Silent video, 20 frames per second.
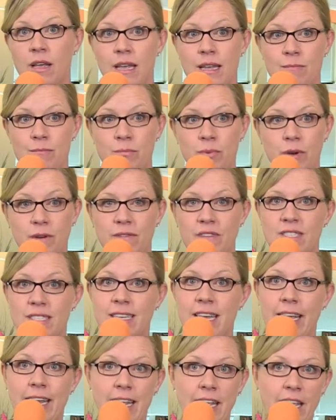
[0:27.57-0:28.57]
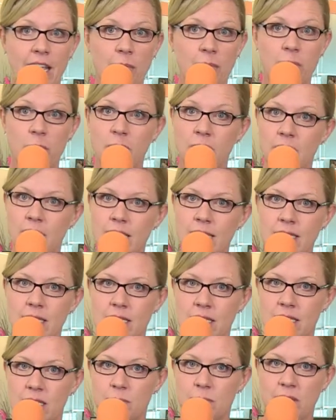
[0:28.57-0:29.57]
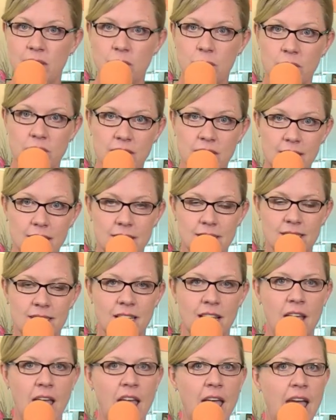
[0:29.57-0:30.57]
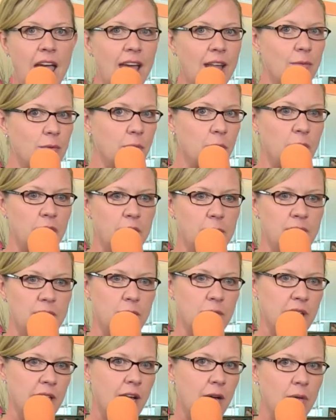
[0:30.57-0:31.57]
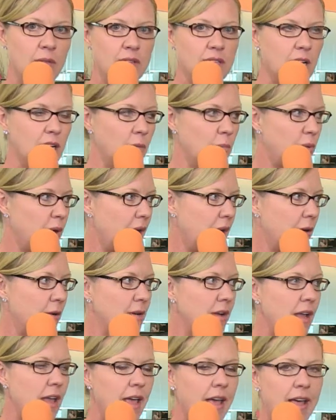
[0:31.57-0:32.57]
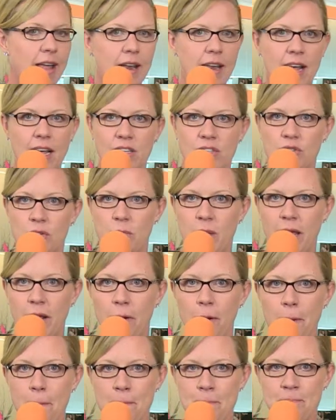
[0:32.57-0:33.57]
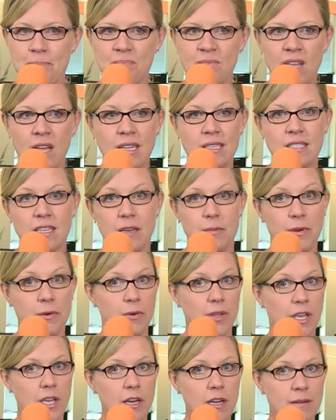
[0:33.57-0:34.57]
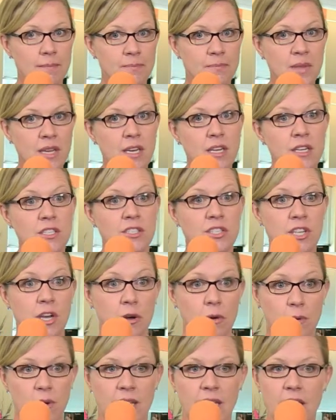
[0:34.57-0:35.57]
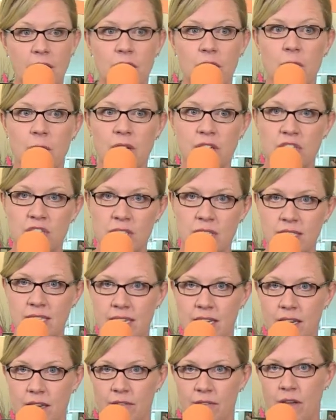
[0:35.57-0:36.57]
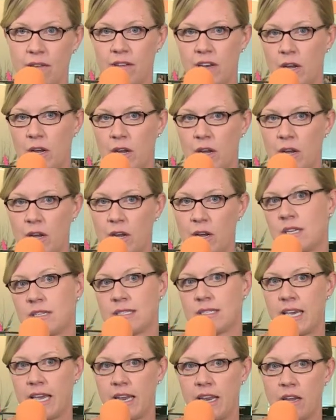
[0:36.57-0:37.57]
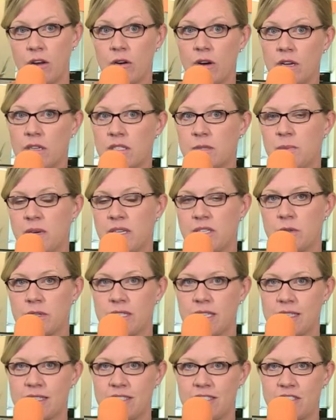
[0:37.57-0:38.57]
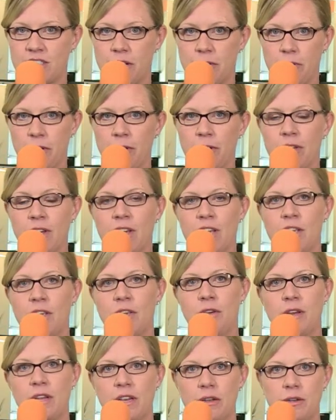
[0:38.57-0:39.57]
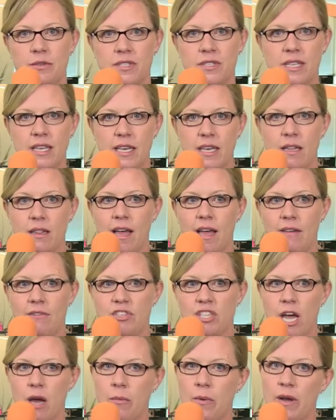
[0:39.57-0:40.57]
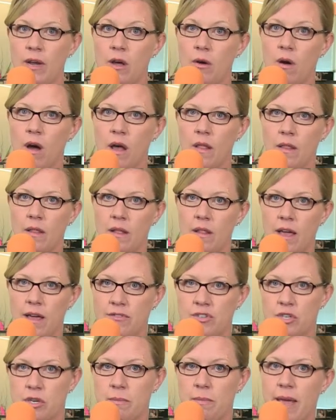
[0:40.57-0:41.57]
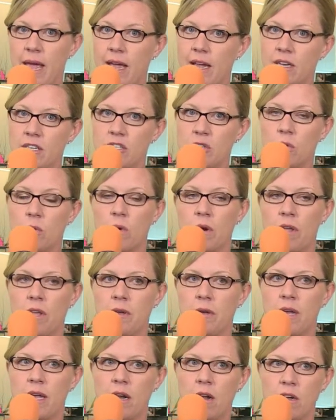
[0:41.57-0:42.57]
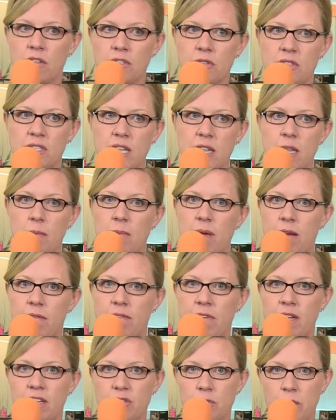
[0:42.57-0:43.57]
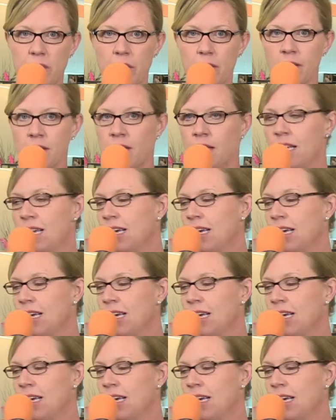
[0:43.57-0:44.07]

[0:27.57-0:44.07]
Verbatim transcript: improved scanning capabilities in Spiceworks 6 and we're going to be doing that with Doug Brown and Ezra Pagel. It's going to be really good. So get your questions in. If you have any questions on scanning or on SpiceWorks 6 in general, you can use the live chat window on the live stream page, or you can also send them in via Twitter.